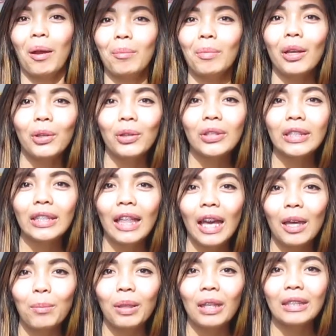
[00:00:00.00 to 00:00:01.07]
I'm not used to
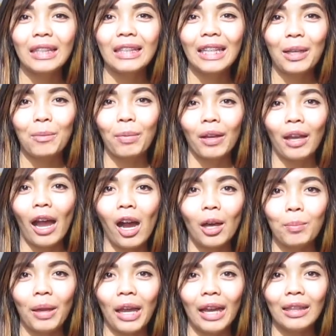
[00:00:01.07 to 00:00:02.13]
that because I take
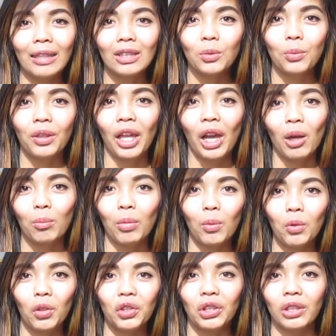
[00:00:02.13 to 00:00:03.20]
hot baths without
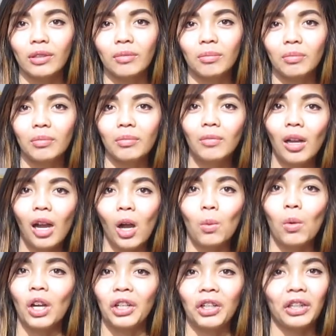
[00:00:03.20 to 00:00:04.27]
bubble, just hot
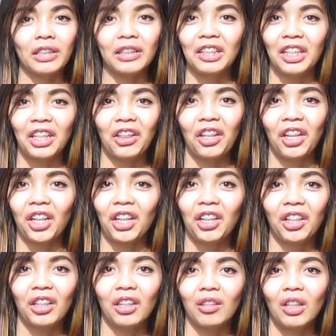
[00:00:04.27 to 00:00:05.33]
water. I sit in there
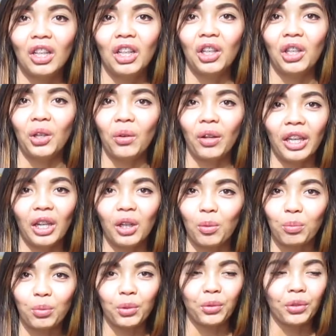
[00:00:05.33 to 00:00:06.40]
and, you know, I get
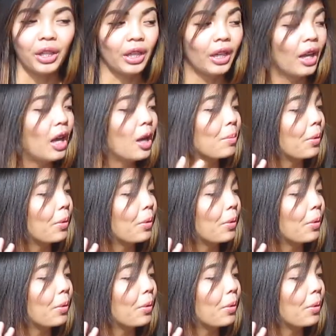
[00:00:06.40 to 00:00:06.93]
all pruney.